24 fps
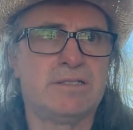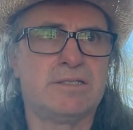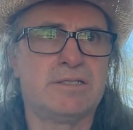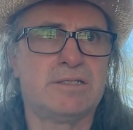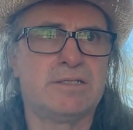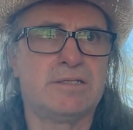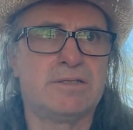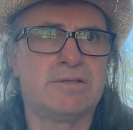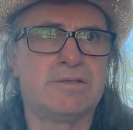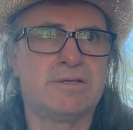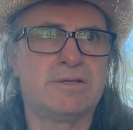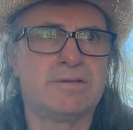
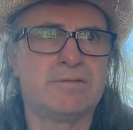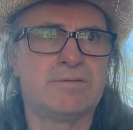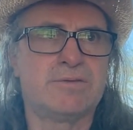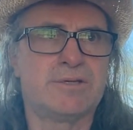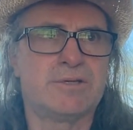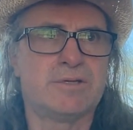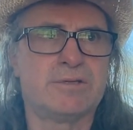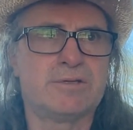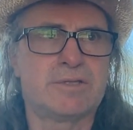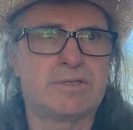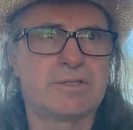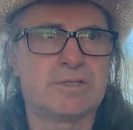
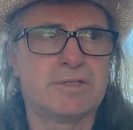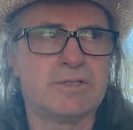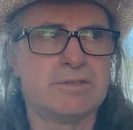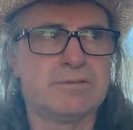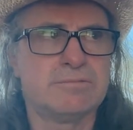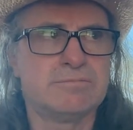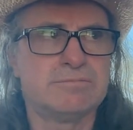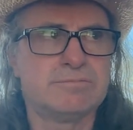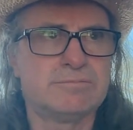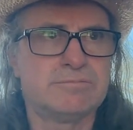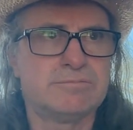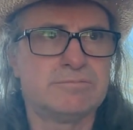
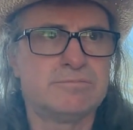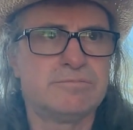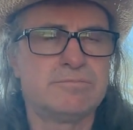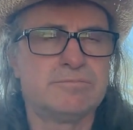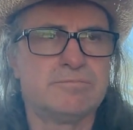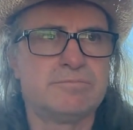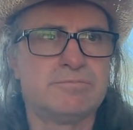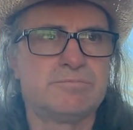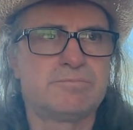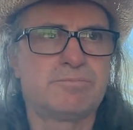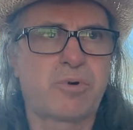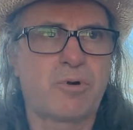The
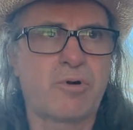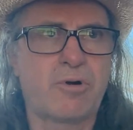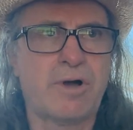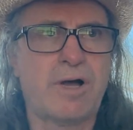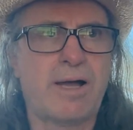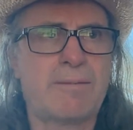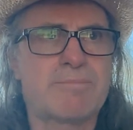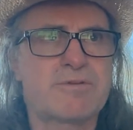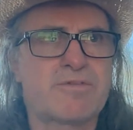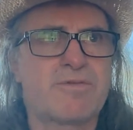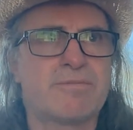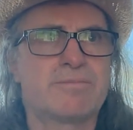
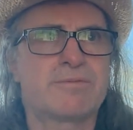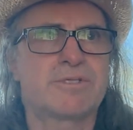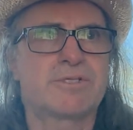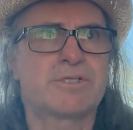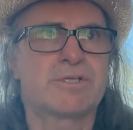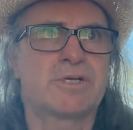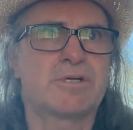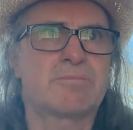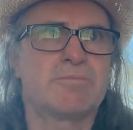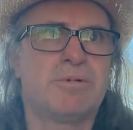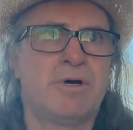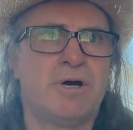props from
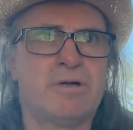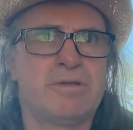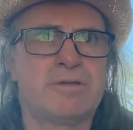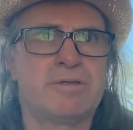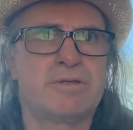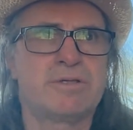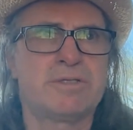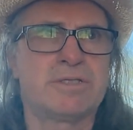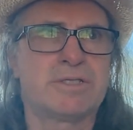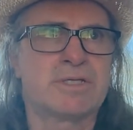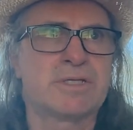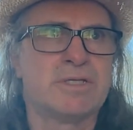Chuck
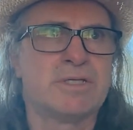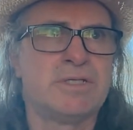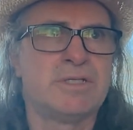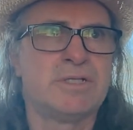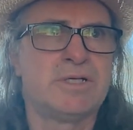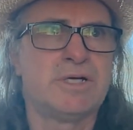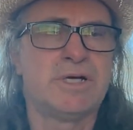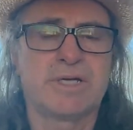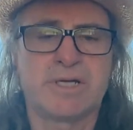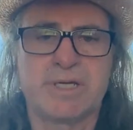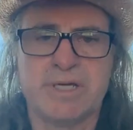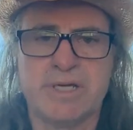Palahniuk
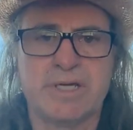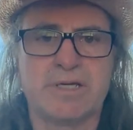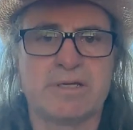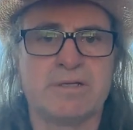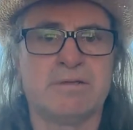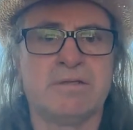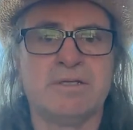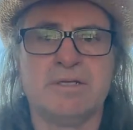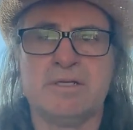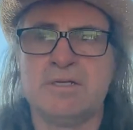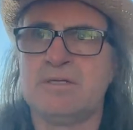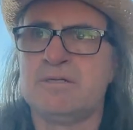
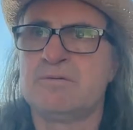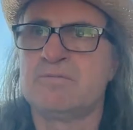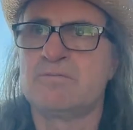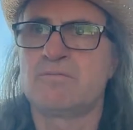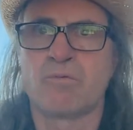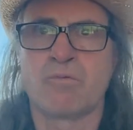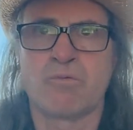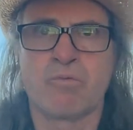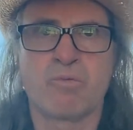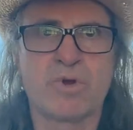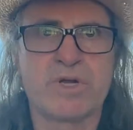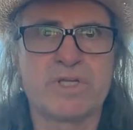again
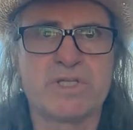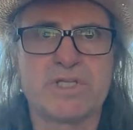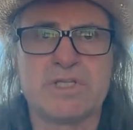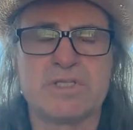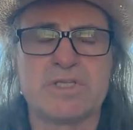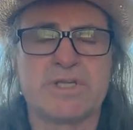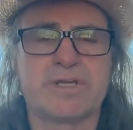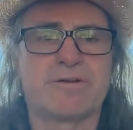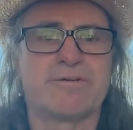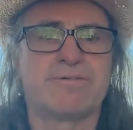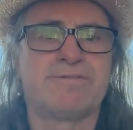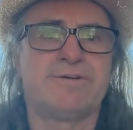really
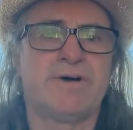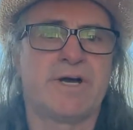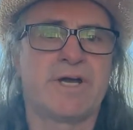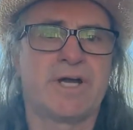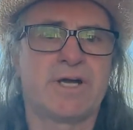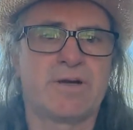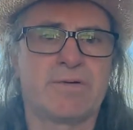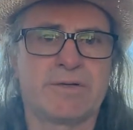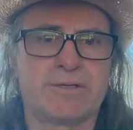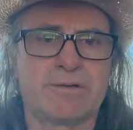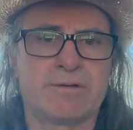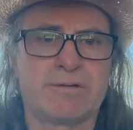lit a
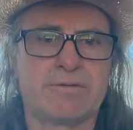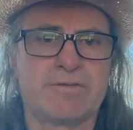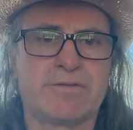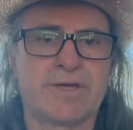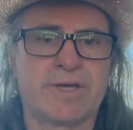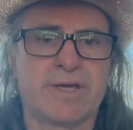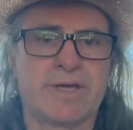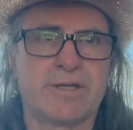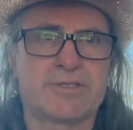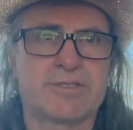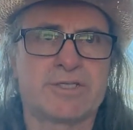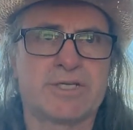fire under
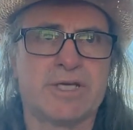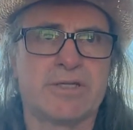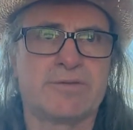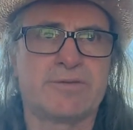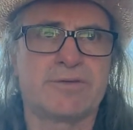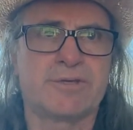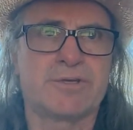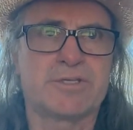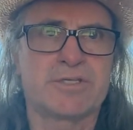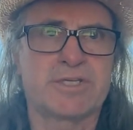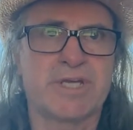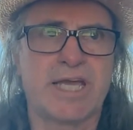things.
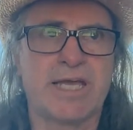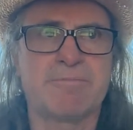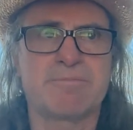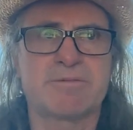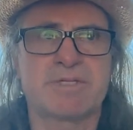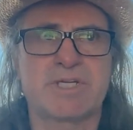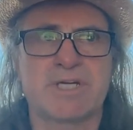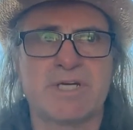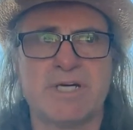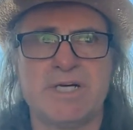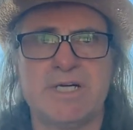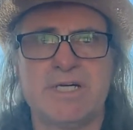At the same
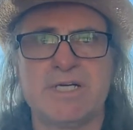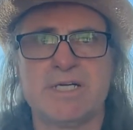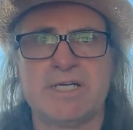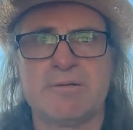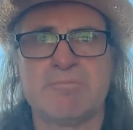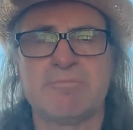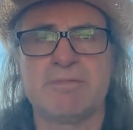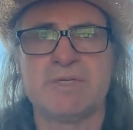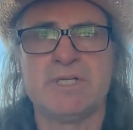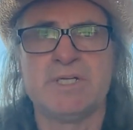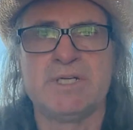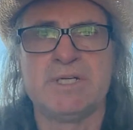
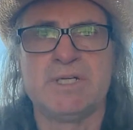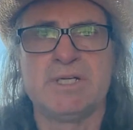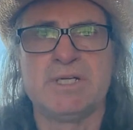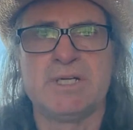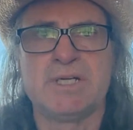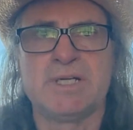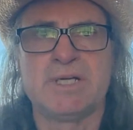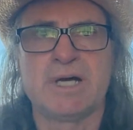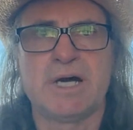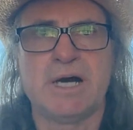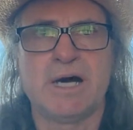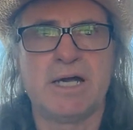time,
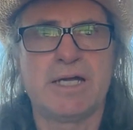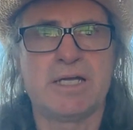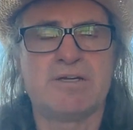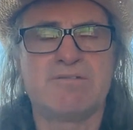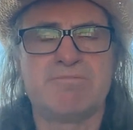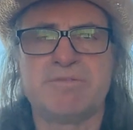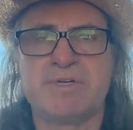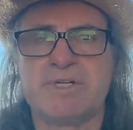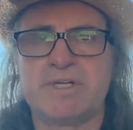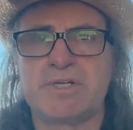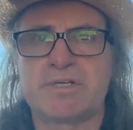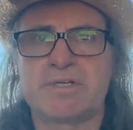I
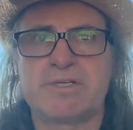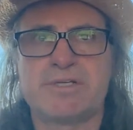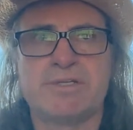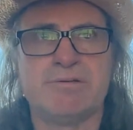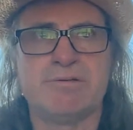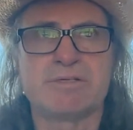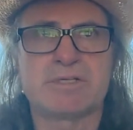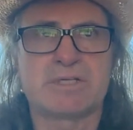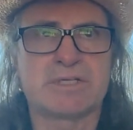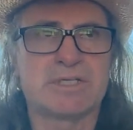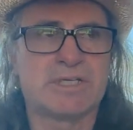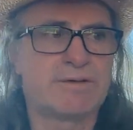have been
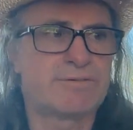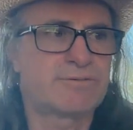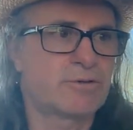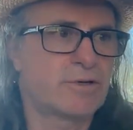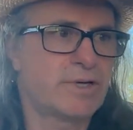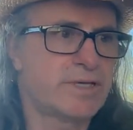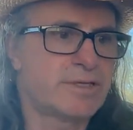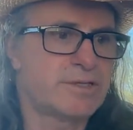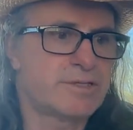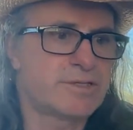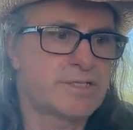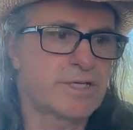accused left,
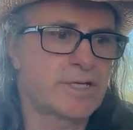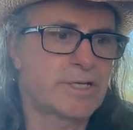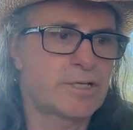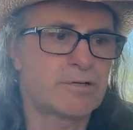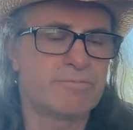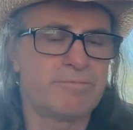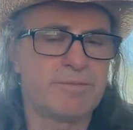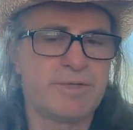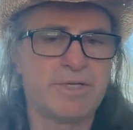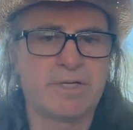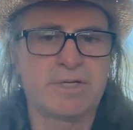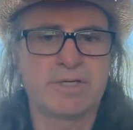right, and
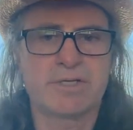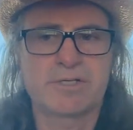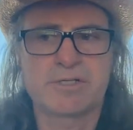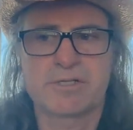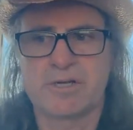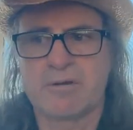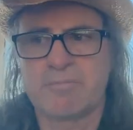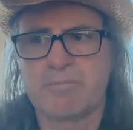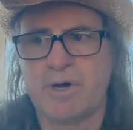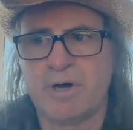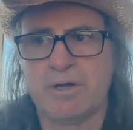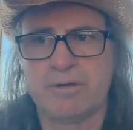center of being a
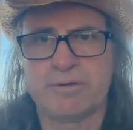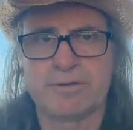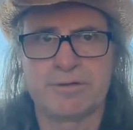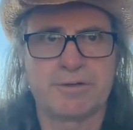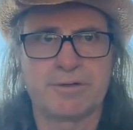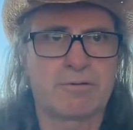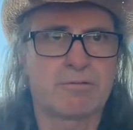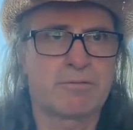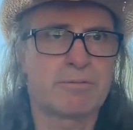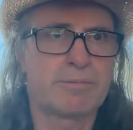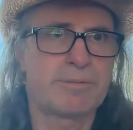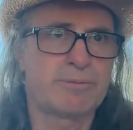Chuck
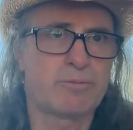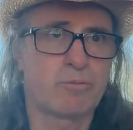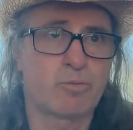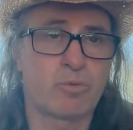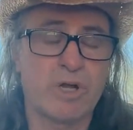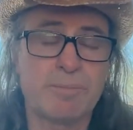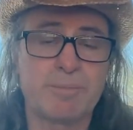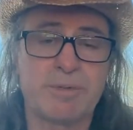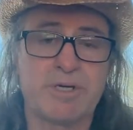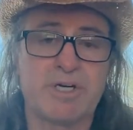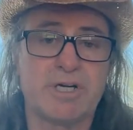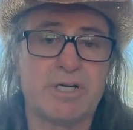Palahniuk
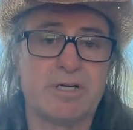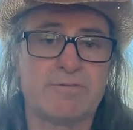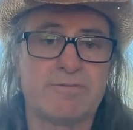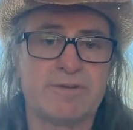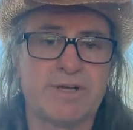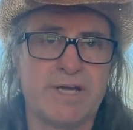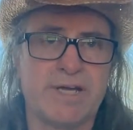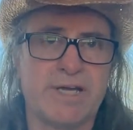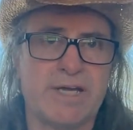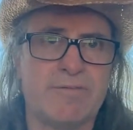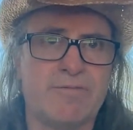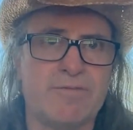
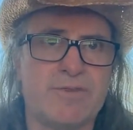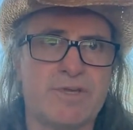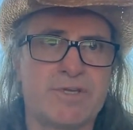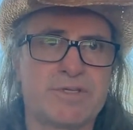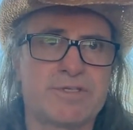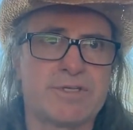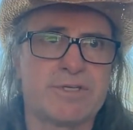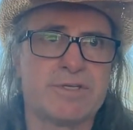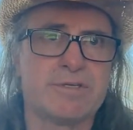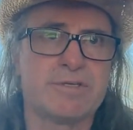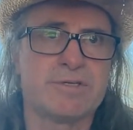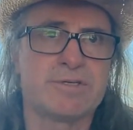ripoff, and
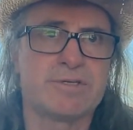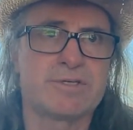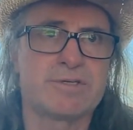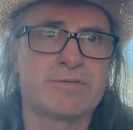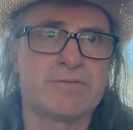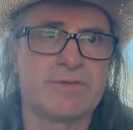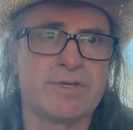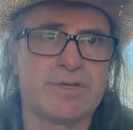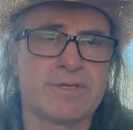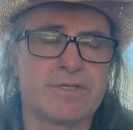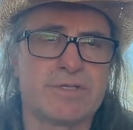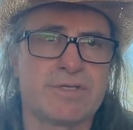this
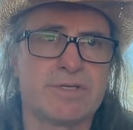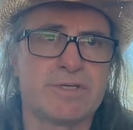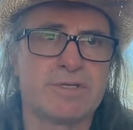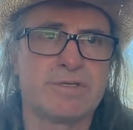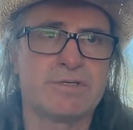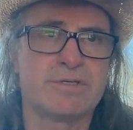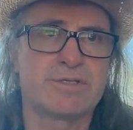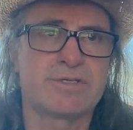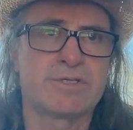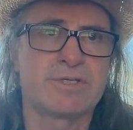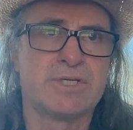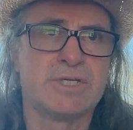
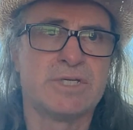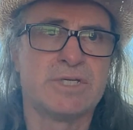is